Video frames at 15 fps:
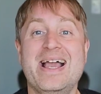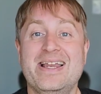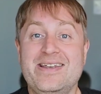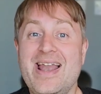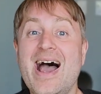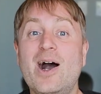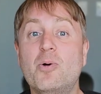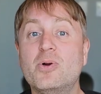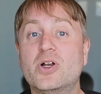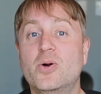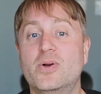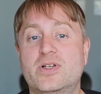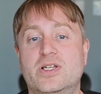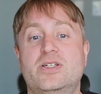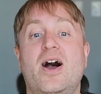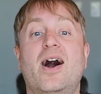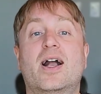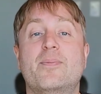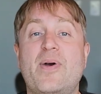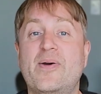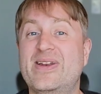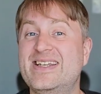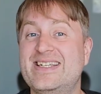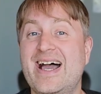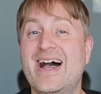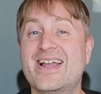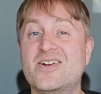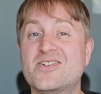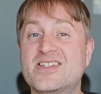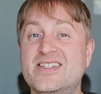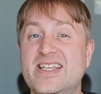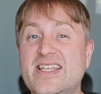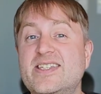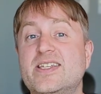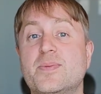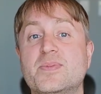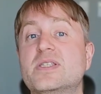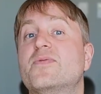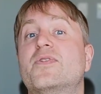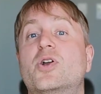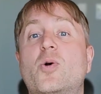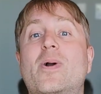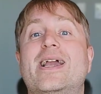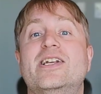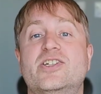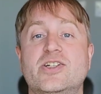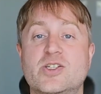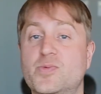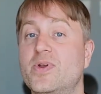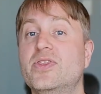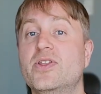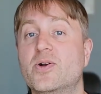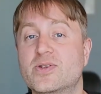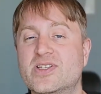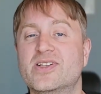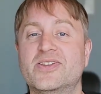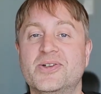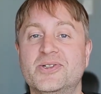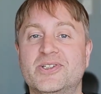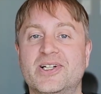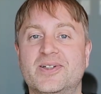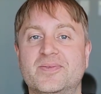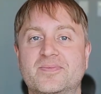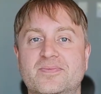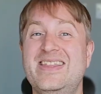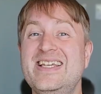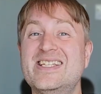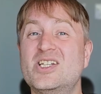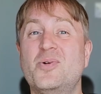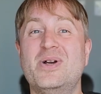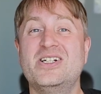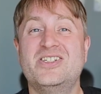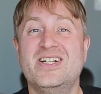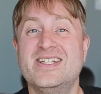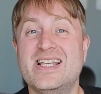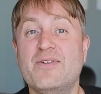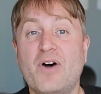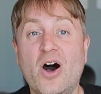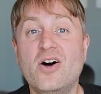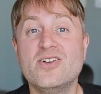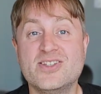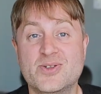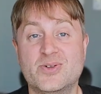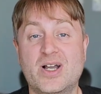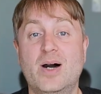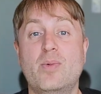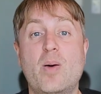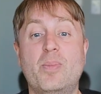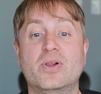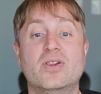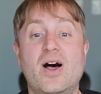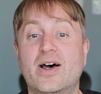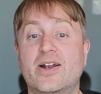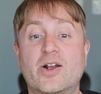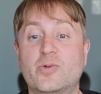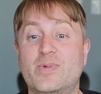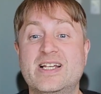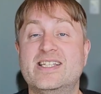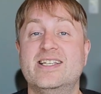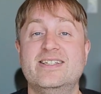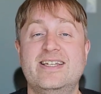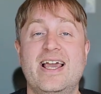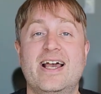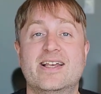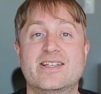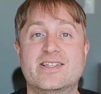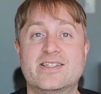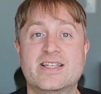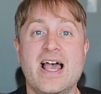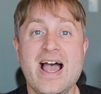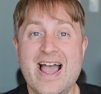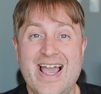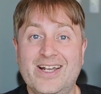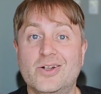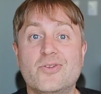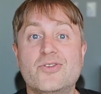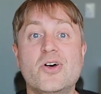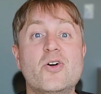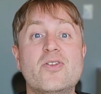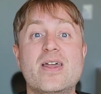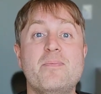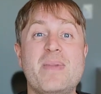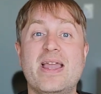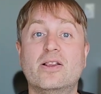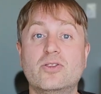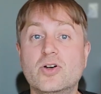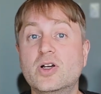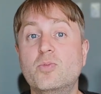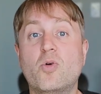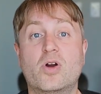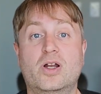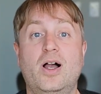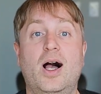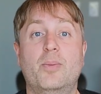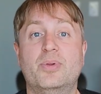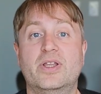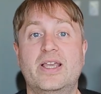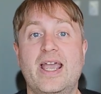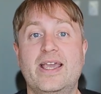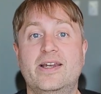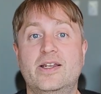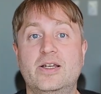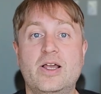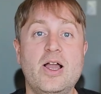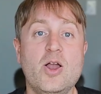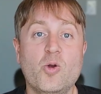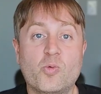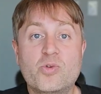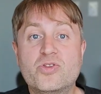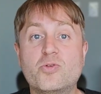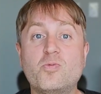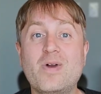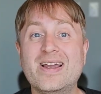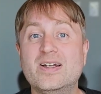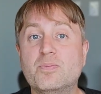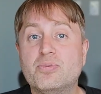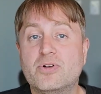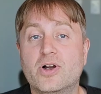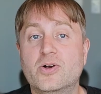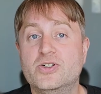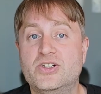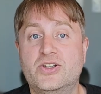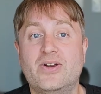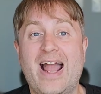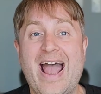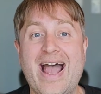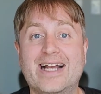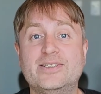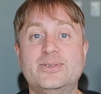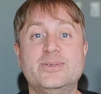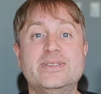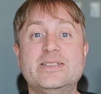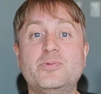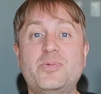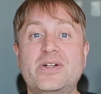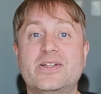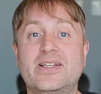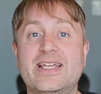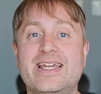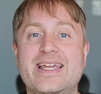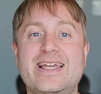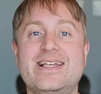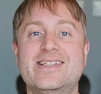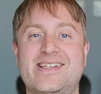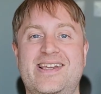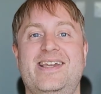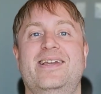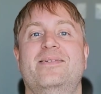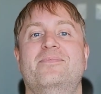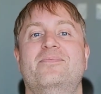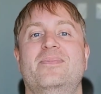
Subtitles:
Now we're going to talk about entire systems of equations with no solution. These questions have also come up a lot on recent tests, and although they may look more complicated, with the right approach they're actually really easy.